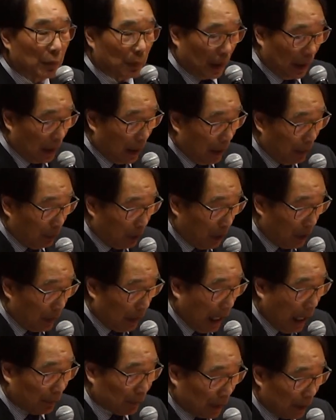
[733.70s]
But I've,
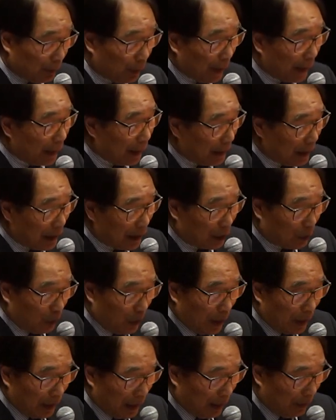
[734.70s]
after reading this
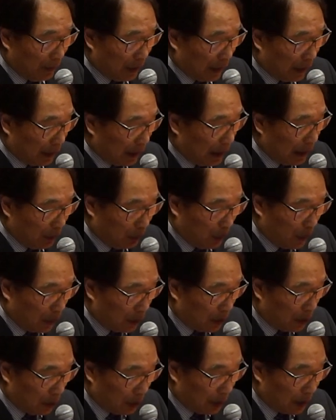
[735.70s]
one, I'm thinking I
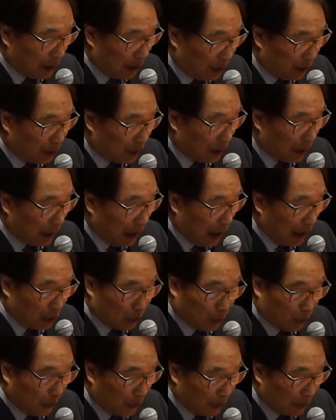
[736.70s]
want to change the
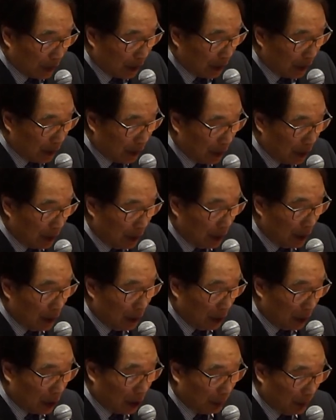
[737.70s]
last word here
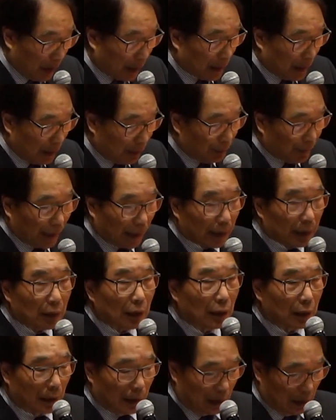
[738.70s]
to make it read
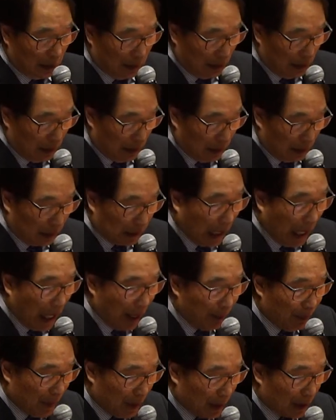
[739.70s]

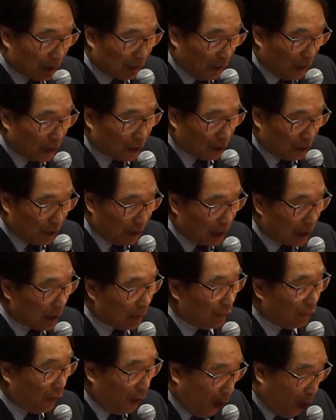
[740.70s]
Timeless
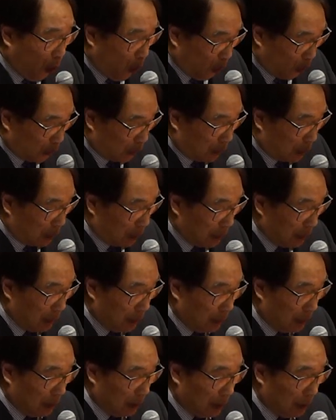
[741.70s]
fortress falls.
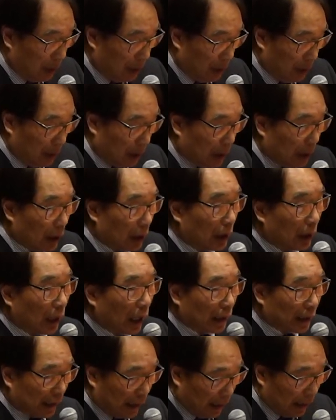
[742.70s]

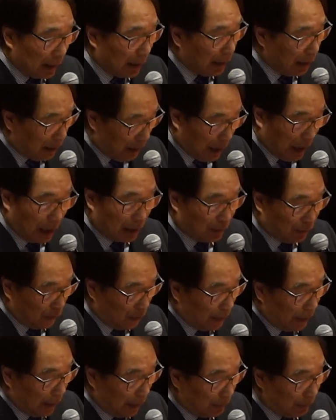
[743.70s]
Nothing can last
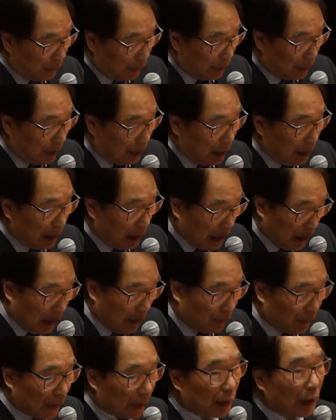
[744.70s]
forever.
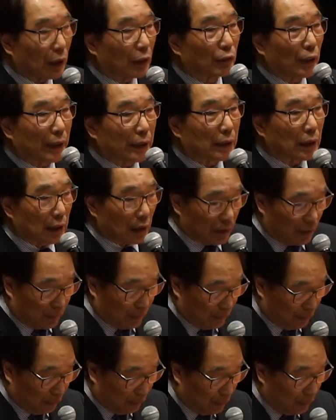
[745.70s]
Even the greatest
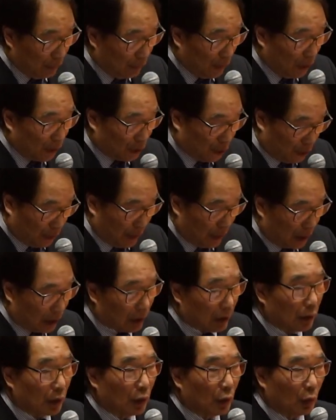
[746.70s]

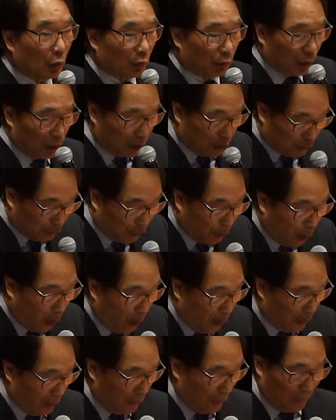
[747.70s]
fortress will
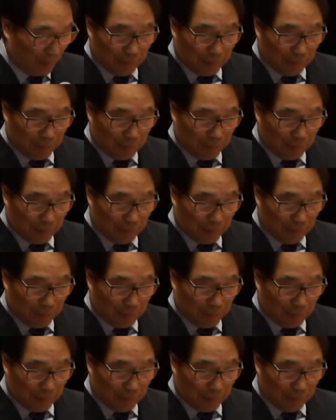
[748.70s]
fall.